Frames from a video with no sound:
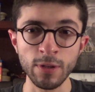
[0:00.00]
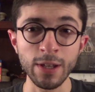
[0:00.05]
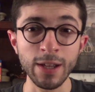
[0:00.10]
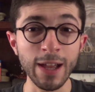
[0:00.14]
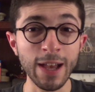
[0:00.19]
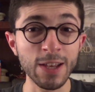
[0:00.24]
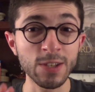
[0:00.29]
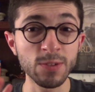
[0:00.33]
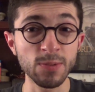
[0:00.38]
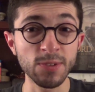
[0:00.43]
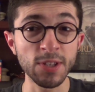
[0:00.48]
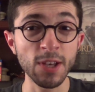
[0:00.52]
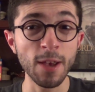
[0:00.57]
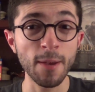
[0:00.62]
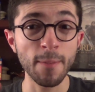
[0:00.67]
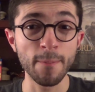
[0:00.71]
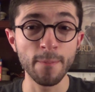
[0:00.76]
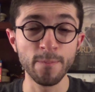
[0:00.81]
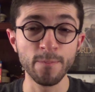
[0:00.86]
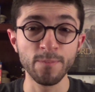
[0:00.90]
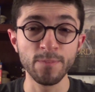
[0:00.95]
Hey guys, what's
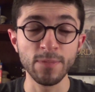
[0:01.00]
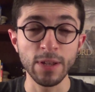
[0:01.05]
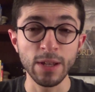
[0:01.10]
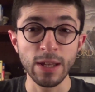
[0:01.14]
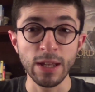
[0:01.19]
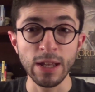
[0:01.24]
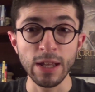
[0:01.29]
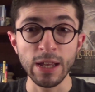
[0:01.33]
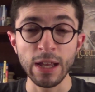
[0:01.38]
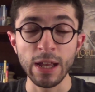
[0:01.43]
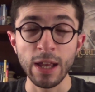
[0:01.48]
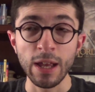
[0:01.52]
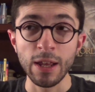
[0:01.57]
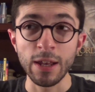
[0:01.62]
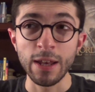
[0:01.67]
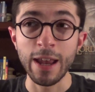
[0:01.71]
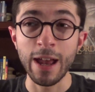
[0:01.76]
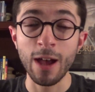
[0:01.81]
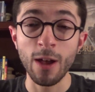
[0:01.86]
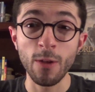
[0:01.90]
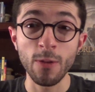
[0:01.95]
up?
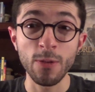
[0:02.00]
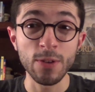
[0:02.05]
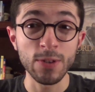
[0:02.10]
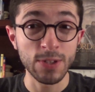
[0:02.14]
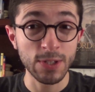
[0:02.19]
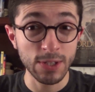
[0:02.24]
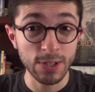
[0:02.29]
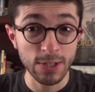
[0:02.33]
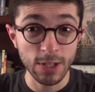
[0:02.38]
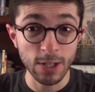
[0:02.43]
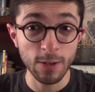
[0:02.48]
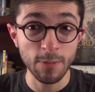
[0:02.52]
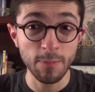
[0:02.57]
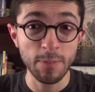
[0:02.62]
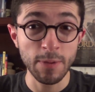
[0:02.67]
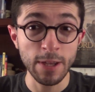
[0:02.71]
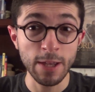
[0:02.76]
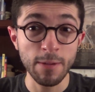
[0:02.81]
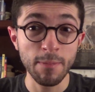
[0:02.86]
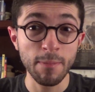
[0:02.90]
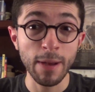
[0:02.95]
Now, this is going to
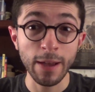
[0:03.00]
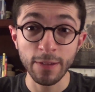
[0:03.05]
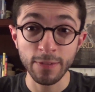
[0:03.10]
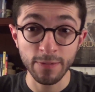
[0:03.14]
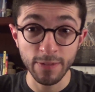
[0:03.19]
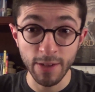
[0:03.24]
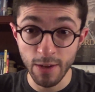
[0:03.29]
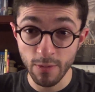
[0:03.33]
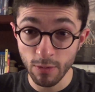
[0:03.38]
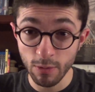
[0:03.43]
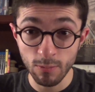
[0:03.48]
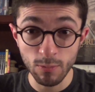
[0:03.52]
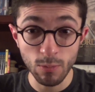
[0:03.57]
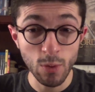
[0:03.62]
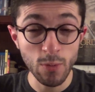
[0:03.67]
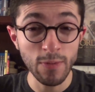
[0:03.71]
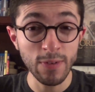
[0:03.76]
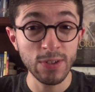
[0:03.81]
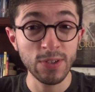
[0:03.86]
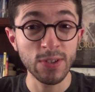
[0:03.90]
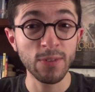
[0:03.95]
be my favorite
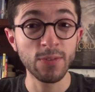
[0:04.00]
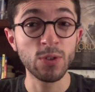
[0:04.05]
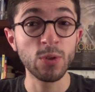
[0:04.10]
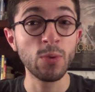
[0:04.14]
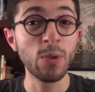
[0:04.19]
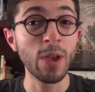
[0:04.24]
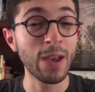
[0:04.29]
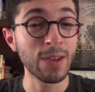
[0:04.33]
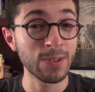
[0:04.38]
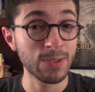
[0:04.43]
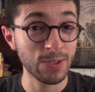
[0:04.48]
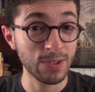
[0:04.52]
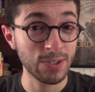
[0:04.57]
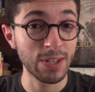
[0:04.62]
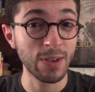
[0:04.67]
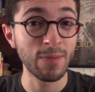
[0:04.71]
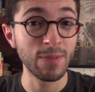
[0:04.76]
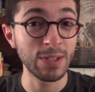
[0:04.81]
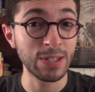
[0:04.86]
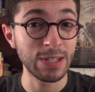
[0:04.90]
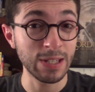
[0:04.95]
movies of
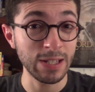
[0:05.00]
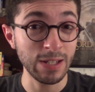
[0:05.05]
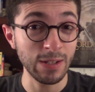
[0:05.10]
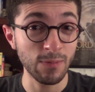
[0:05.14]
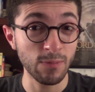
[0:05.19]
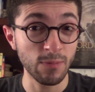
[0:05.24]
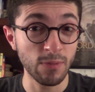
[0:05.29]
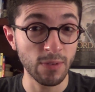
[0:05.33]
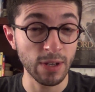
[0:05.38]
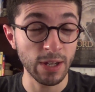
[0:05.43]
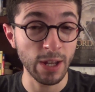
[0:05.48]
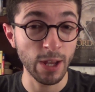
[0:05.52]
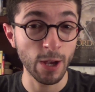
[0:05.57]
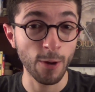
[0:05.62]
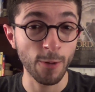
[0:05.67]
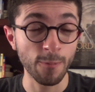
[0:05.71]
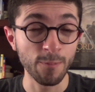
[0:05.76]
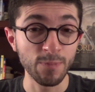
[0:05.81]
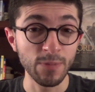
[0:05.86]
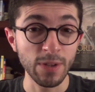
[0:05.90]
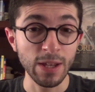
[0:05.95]
2017 video.